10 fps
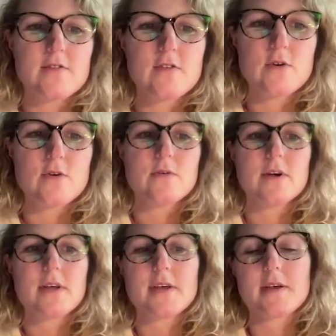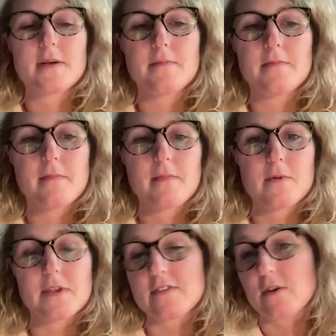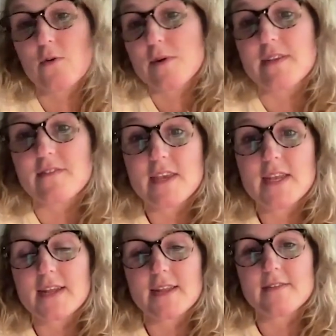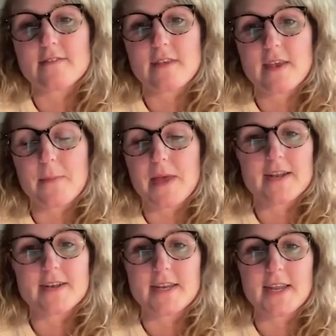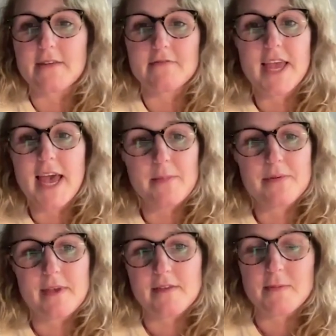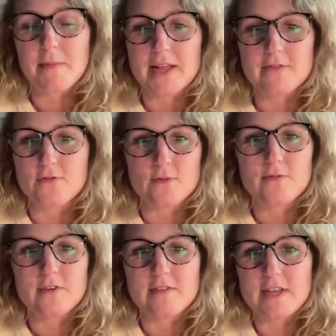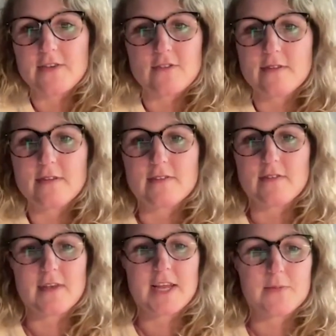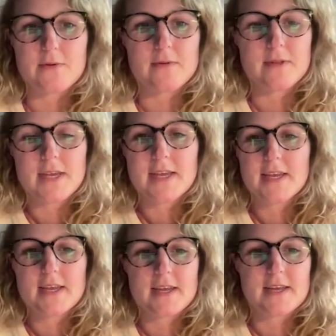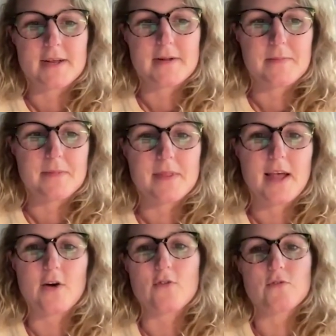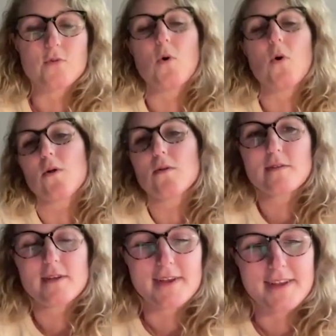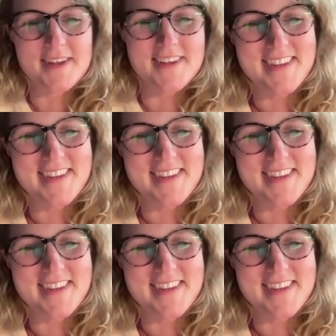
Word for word: So um, we already see that it's embedded in every app, every platform. Translation is available um out of the wall uh,